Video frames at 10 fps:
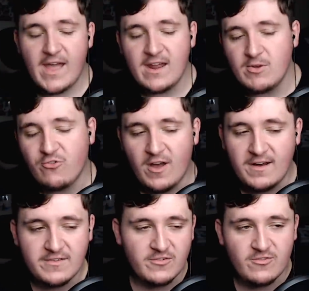Maybe the
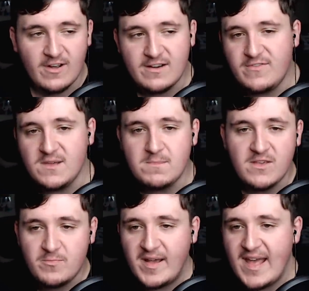animatronics are trying to feed
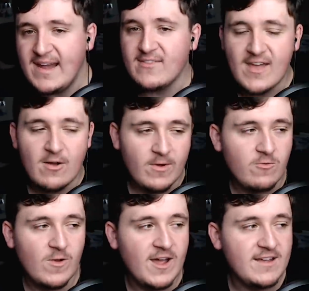me spaghetti in that
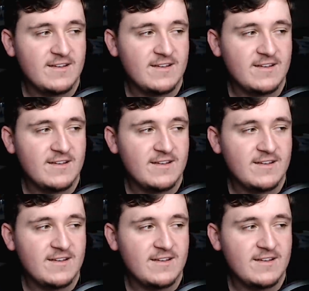weird